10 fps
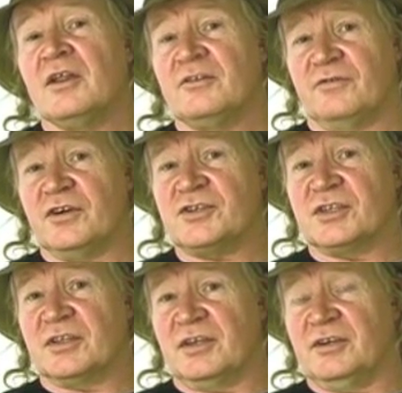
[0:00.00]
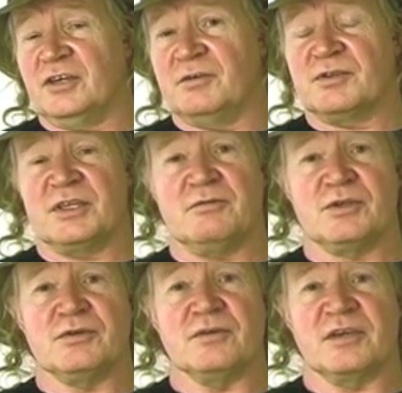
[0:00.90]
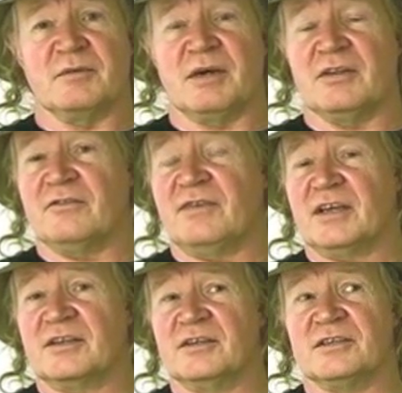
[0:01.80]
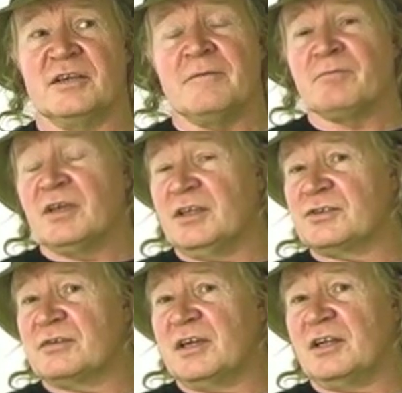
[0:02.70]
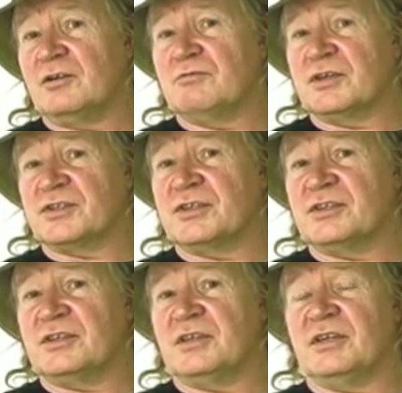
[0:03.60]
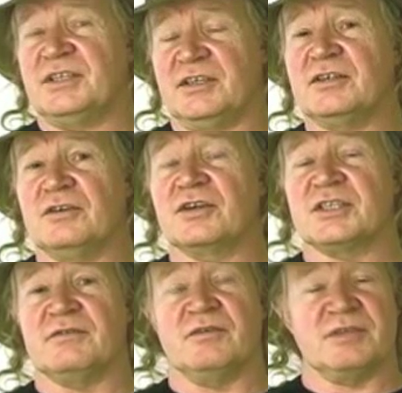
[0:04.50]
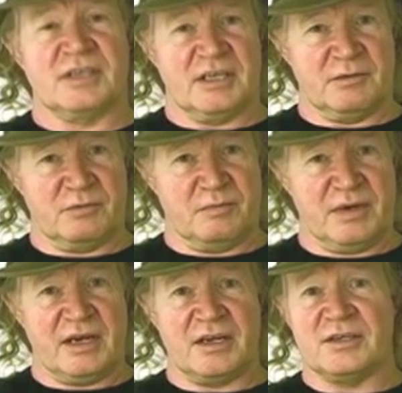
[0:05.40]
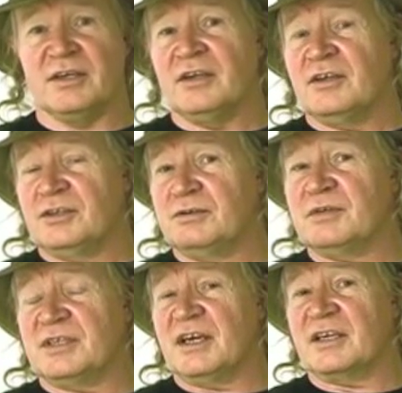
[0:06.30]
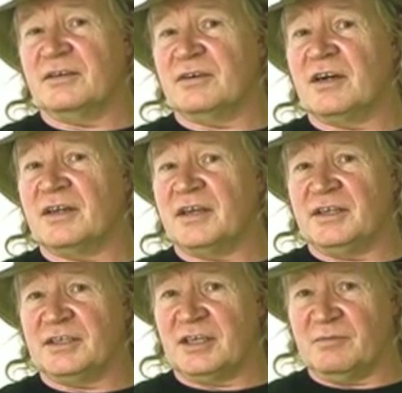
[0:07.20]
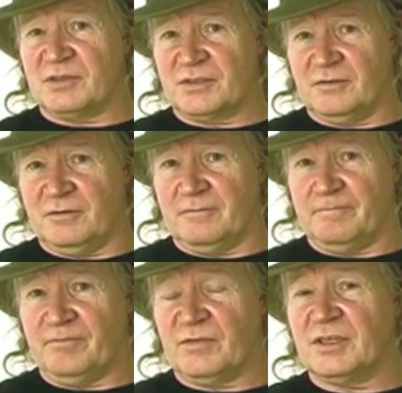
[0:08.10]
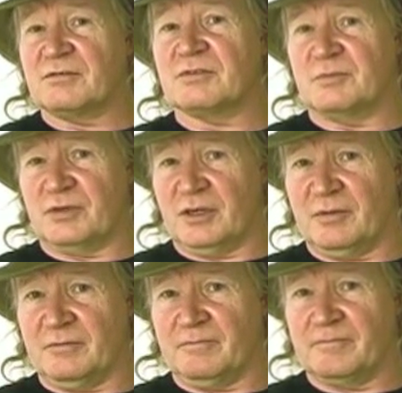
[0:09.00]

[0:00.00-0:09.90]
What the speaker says: The first thing that he heard was they were talking about the fact that Israel didn't look as if it was getting prepared to attack Iran anytime soon. This was a problem.